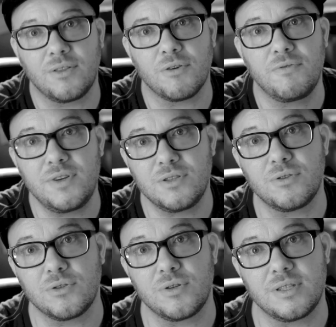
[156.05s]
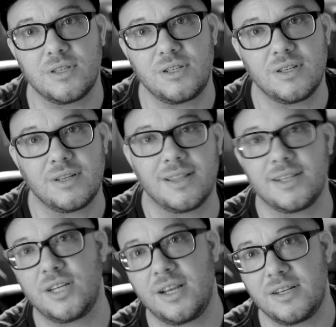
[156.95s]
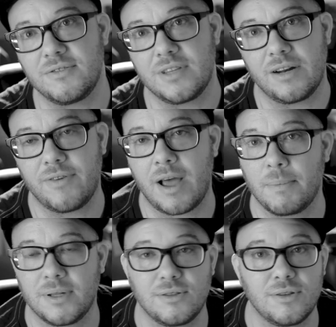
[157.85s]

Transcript: their physical transition and the changes that have happened.